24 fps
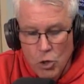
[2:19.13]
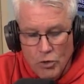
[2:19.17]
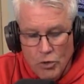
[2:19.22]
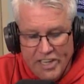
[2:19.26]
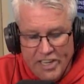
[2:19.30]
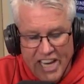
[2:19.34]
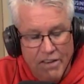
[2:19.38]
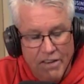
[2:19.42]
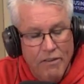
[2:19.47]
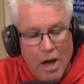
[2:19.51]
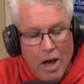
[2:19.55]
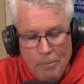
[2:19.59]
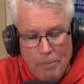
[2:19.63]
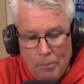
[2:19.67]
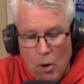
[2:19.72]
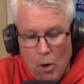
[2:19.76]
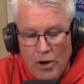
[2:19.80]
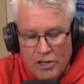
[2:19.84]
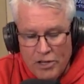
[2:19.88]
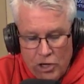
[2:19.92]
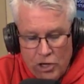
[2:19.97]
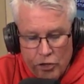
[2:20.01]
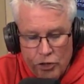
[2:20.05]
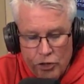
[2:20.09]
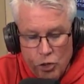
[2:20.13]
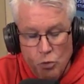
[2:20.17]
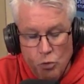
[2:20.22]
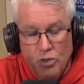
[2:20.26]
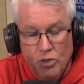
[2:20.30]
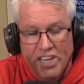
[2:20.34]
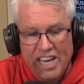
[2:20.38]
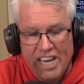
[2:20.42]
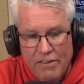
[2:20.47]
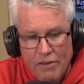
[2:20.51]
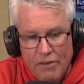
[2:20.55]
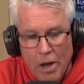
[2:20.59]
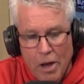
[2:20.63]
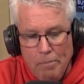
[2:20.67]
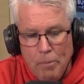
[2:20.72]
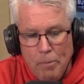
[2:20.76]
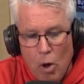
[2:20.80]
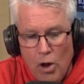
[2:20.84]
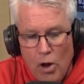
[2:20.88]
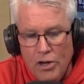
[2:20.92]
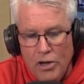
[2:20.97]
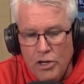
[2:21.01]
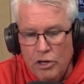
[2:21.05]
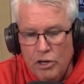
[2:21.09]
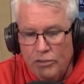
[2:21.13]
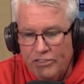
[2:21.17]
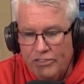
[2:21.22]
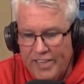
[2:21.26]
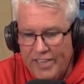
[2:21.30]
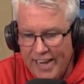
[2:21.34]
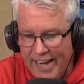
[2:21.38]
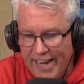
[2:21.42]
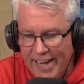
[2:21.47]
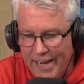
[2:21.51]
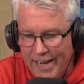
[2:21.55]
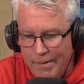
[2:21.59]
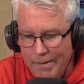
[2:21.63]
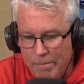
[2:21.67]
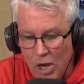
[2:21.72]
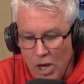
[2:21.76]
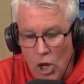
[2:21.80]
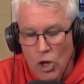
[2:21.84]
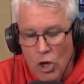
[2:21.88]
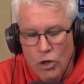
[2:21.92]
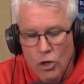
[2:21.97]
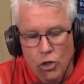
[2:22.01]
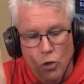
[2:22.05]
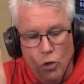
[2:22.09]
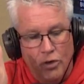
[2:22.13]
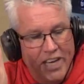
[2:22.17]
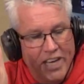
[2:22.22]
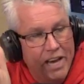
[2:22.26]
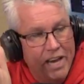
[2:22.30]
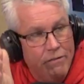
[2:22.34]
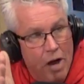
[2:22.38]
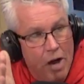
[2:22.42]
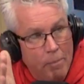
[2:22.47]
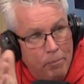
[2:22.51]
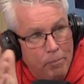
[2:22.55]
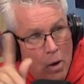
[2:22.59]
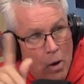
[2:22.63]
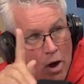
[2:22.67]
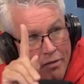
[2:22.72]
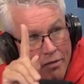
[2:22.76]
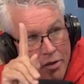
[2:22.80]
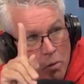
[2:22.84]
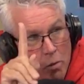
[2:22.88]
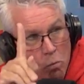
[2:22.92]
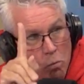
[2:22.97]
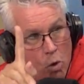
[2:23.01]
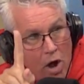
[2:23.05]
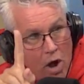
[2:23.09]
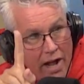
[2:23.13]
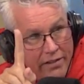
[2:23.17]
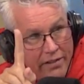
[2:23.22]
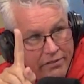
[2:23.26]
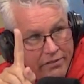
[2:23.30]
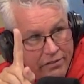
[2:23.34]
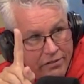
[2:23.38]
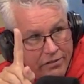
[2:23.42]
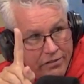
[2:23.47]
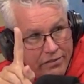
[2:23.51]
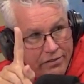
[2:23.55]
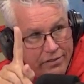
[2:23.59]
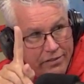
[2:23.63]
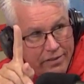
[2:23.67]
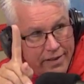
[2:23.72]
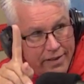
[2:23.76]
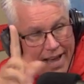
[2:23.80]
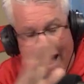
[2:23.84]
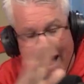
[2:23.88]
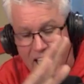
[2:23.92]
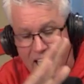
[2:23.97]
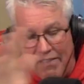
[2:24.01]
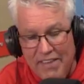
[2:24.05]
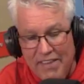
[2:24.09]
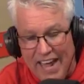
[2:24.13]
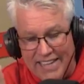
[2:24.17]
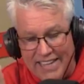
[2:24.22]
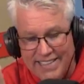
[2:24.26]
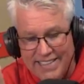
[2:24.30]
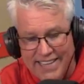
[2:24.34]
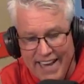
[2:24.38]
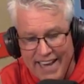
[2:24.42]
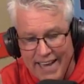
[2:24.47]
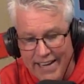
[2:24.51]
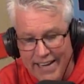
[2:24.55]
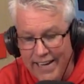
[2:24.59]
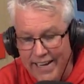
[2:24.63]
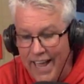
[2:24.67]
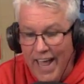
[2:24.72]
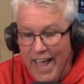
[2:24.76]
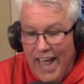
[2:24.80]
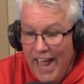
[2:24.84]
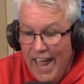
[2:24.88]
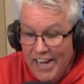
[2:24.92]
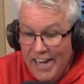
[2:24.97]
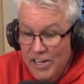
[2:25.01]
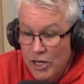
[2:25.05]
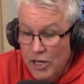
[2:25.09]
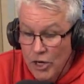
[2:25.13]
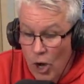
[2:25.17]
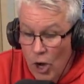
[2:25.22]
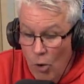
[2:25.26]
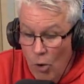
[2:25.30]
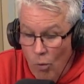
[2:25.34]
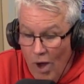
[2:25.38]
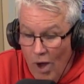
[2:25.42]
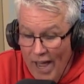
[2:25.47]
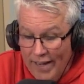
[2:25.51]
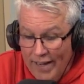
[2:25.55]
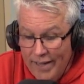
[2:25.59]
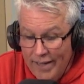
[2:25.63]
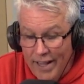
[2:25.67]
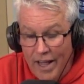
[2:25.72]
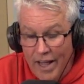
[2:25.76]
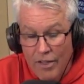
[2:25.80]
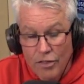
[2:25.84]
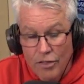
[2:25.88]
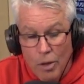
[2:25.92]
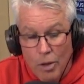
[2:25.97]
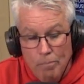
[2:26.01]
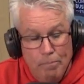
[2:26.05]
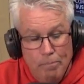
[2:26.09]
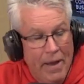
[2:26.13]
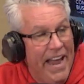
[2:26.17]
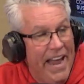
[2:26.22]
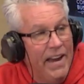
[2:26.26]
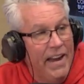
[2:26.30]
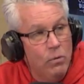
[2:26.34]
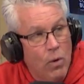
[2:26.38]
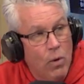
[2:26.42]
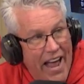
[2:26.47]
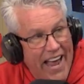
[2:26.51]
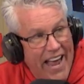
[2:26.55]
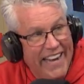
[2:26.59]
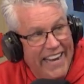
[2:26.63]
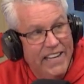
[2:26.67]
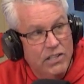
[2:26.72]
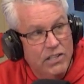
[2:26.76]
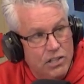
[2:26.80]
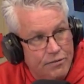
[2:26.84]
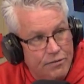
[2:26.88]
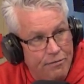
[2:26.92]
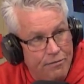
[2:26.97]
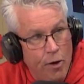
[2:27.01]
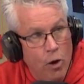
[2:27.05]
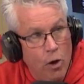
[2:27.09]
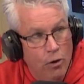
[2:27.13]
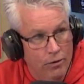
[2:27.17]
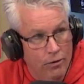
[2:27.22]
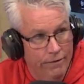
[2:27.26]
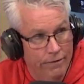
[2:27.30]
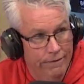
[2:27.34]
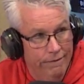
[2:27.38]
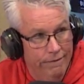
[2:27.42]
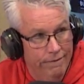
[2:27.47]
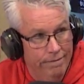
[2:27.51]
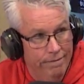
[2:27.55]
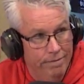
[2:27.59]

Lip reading: You give up on your team. You give up on them once, and that's it. And you know what? The bandwagon's full.